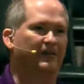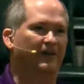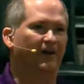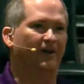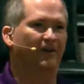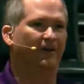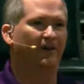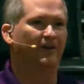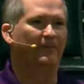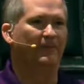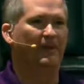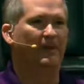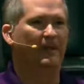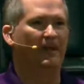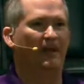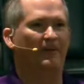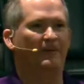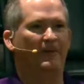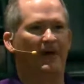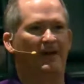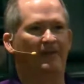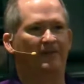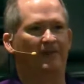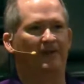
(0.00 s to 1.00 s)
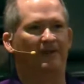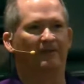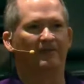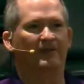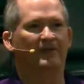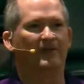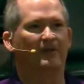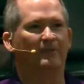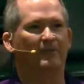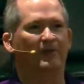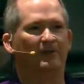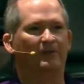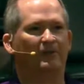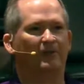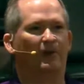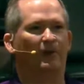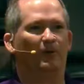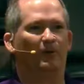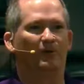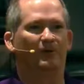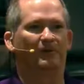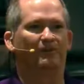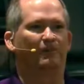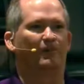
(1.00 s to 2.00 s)
You know, I mean, I imagine every time the
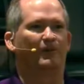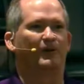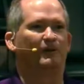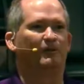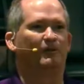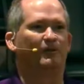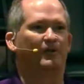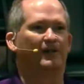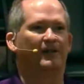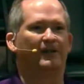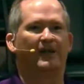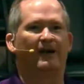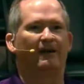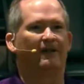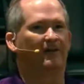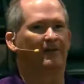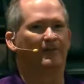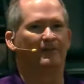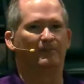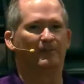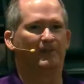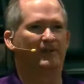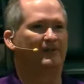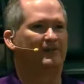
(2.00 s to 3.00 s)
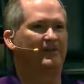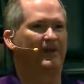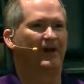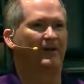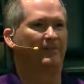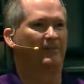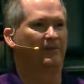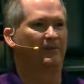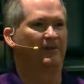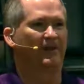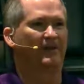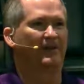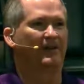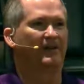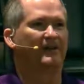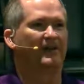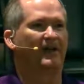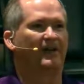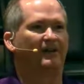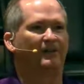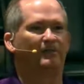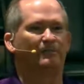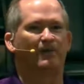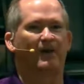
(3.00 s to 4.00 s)
Jones reunion down on the beach happens, I think
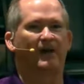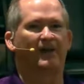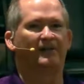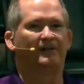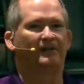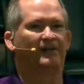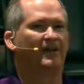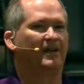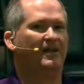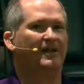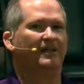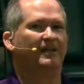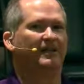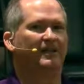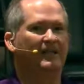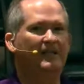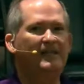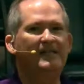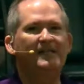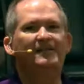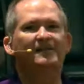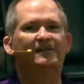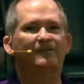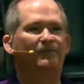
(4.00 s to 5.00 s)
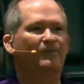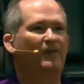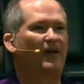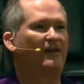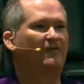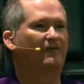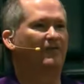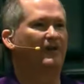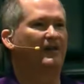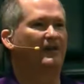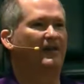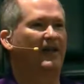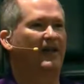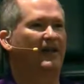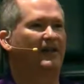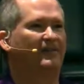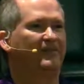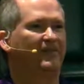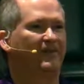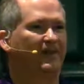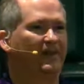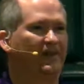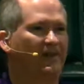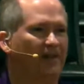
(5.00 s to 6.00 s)
that is Mike's least favorite
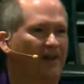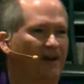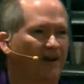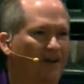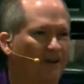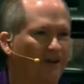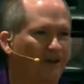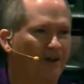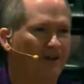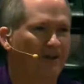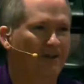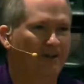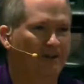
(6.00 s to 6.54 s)
days of the year.